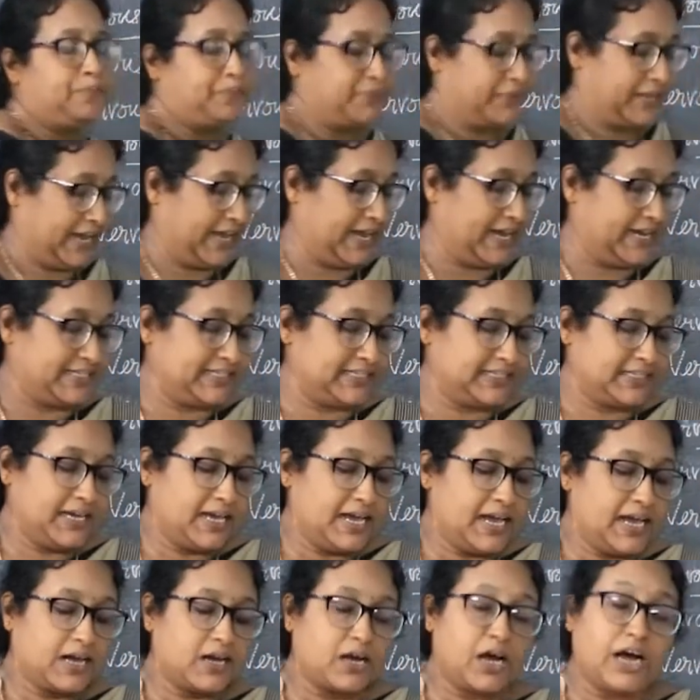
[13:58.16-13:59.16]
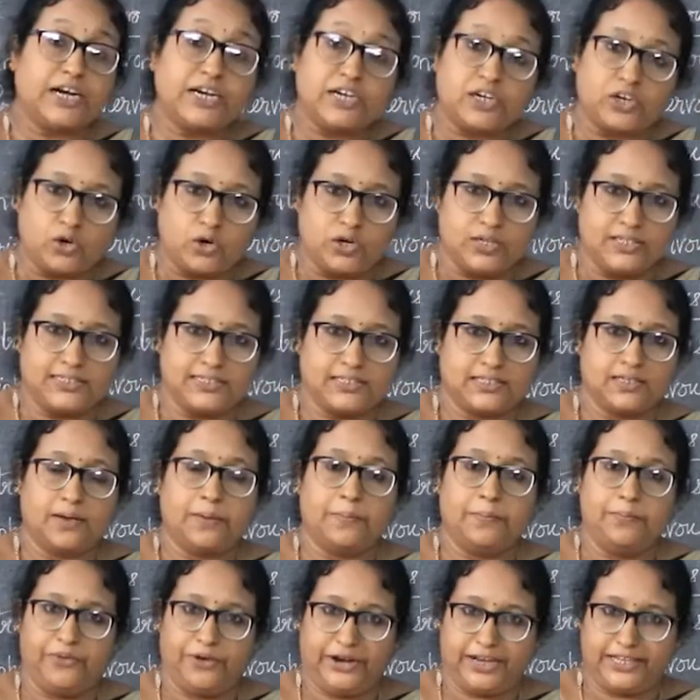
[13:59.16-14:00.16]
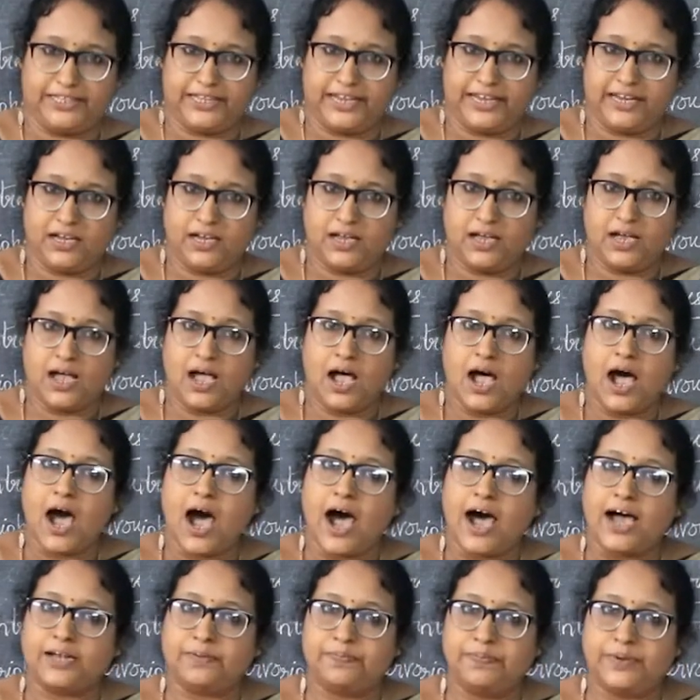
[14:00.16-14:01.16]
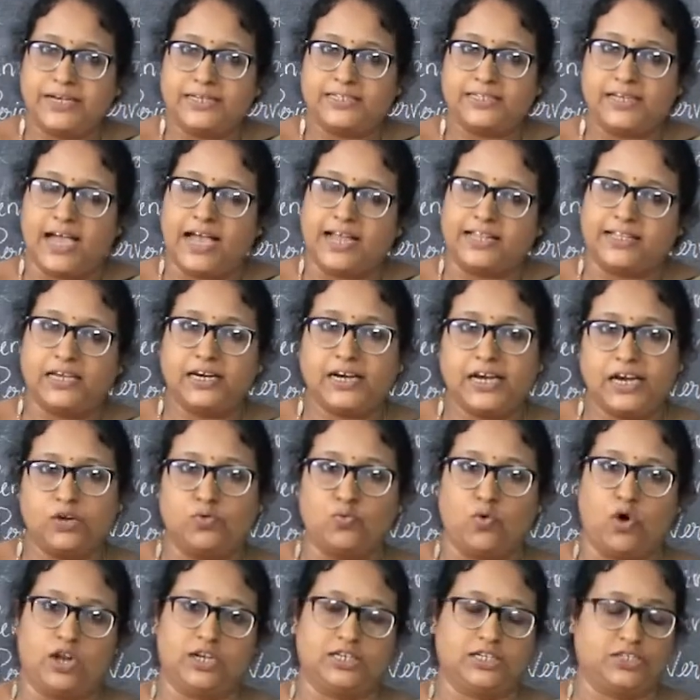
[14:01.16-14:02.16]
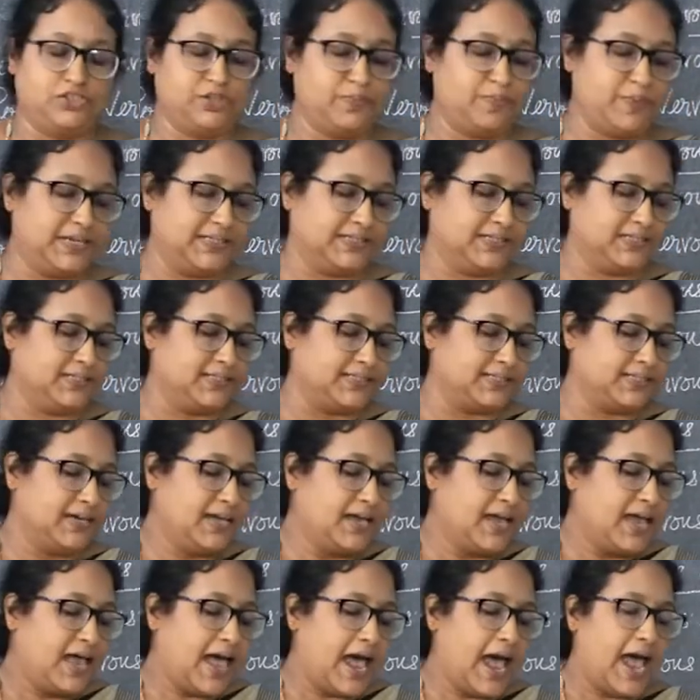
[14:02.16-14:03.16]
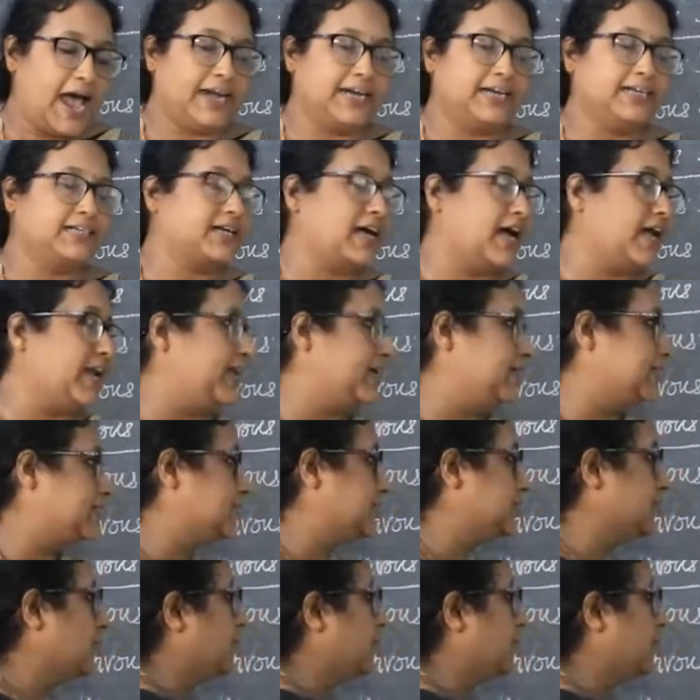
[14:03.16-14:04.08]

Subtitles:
it controls breathing, heartbeat and the involuntary muscles, and it connects the